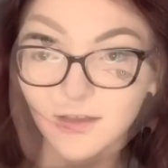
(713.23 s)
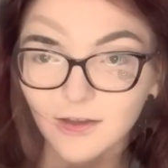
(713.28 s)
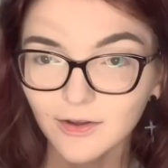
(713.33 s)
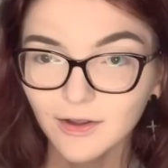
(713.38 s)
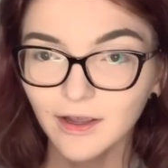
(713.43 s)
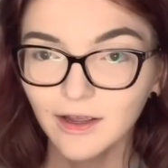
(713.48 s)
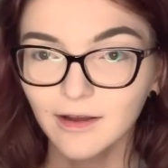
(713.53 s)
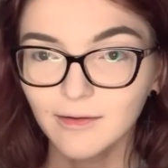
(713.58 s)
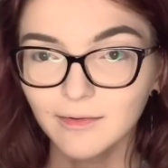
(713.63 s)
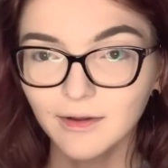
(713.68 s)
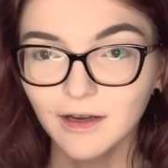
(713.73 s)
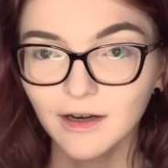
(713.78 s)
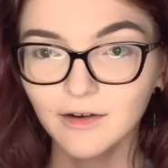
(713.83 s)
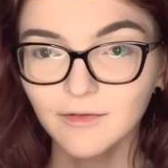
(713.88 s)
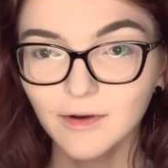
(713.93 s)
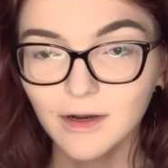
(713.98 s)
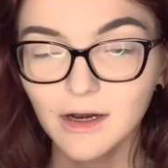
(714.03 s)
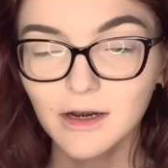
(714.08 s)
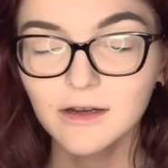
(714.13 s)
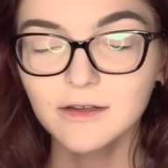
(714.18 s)
Okay, I'm getting
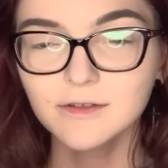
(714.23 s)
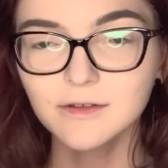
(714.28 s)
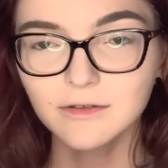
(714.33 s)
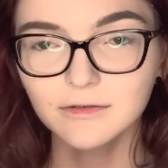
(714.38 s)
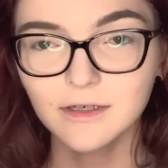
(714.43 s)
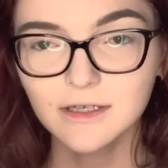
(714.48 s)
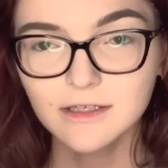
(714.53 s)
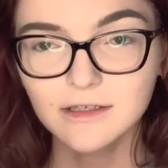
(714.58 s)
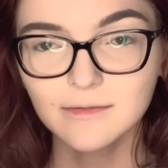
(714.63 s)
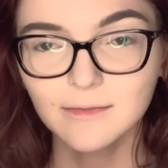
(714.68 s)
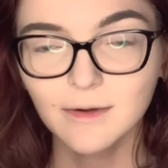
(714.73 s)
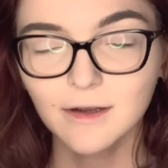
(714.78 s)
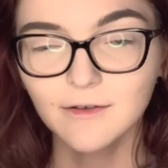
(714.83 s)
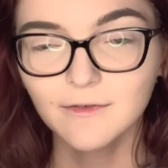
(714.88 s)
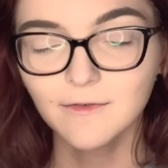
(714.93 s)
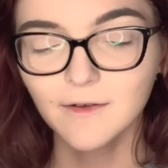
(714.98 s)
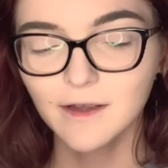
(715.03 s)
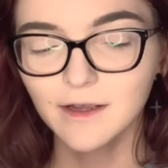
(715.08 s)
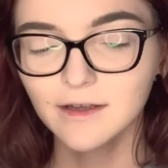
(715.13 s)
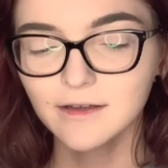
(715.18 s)
ready to do the rest of my
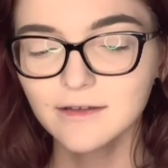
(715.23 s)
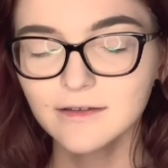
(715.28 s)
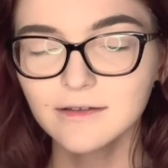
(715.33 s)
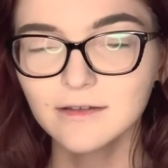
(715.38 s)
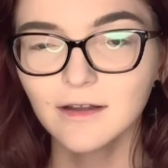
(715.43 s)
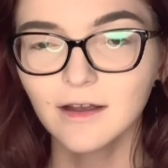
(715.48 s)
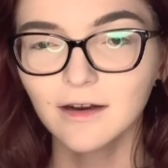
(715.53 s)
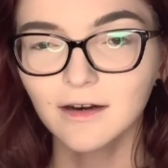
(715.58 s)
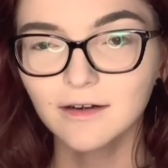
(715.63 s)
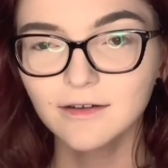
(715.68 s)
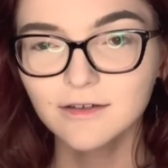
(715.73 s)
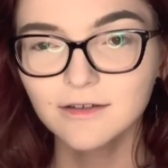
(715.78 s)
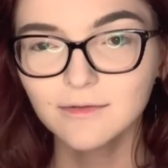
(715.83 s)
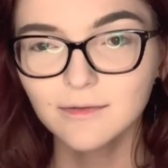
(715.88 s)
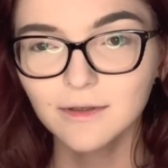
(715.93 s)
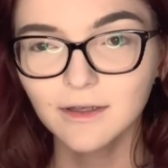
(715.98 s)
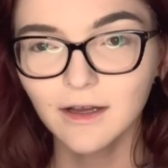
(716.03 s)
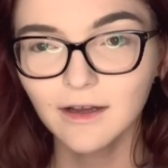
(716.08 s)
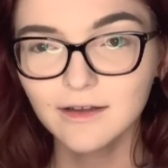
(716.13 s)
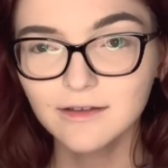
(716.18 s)
face and I just
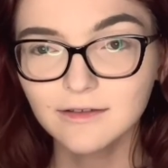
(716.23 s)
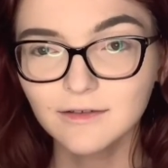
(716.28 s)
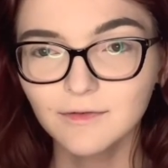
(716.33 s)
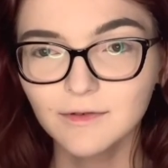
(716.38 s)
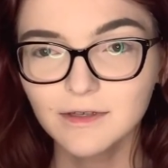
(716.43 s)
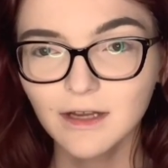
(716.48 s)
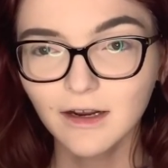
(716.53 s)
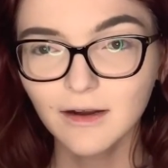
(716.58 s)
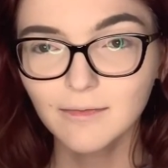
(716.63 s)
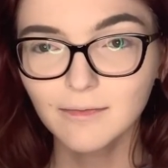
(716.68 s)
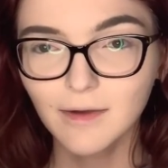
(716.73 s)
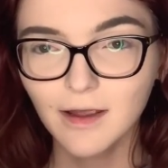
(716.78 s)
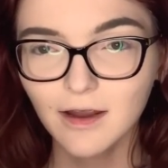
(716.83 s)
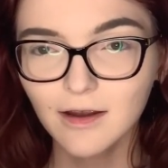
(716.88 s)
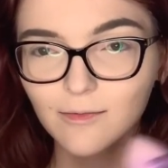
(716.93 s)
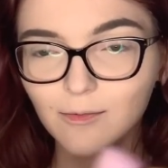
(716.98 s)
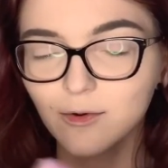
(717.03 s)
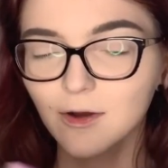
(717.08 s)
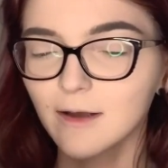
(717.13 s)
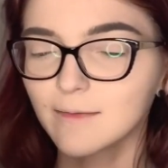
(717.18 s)
realized if you take a
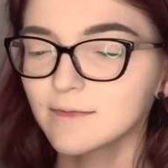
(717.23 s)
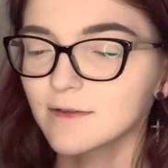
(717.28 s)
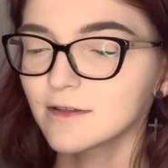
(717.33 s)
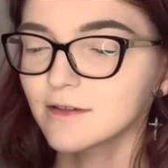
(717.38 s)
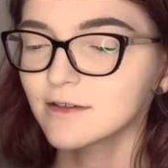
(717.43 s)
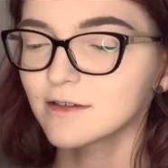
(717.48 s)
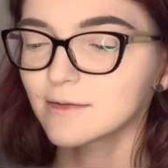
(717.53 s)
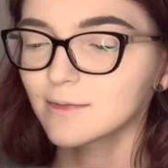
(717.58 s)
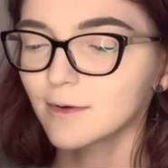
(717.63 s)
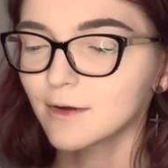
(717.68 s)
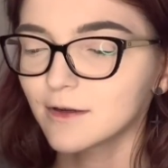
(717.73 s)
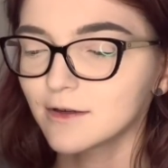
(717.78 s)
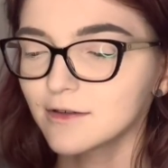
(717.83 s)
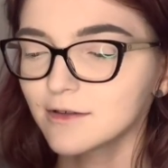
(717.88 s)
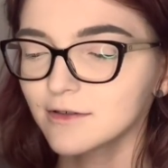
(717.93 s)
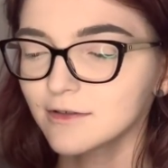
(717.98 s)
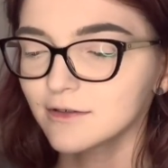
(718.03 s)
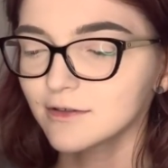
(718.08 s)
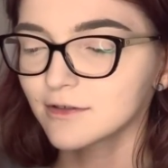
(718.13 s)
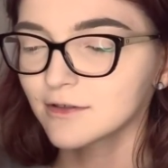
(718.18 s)
makeup wipe to the
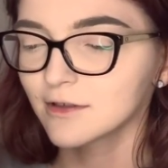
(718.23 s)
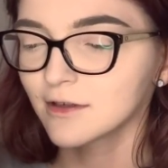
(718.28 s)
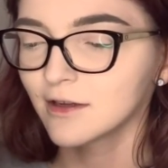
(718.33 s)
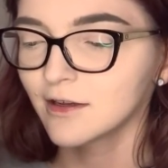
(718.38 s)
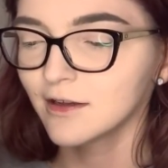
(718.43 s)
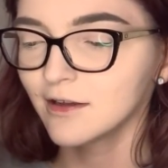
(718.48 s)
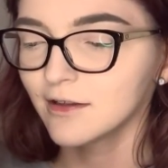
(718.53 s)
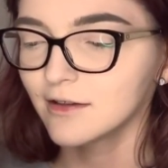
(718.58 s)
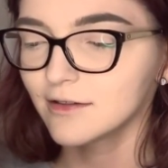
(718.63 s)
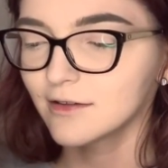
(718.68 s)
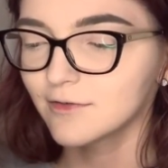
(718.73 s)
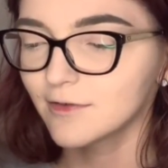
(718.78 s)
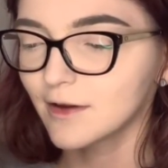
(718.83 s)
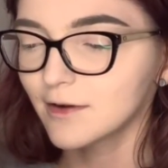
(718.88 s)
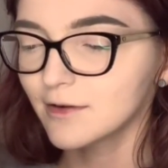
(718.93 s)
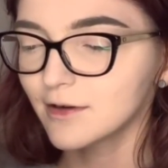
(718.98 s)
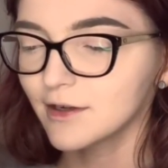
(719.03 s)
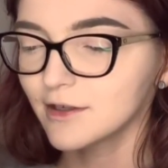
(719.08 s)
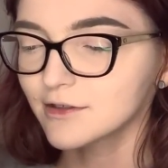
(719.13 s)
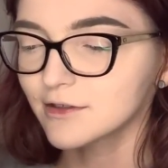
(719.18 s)
sponge, the
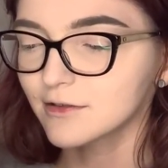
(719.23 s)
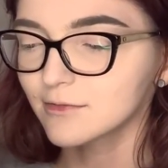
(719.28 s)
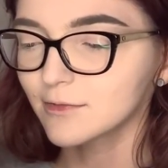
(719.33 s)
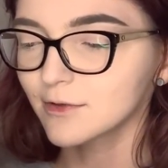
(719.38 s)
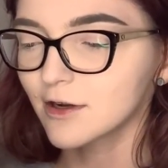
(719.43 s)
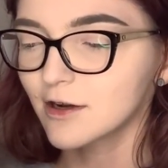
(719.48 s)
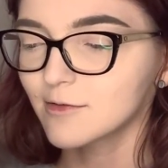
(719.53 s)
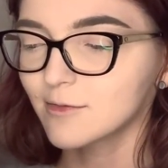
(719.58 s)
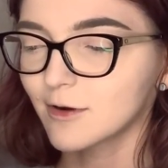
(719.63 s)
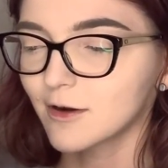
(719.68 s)
foundation will come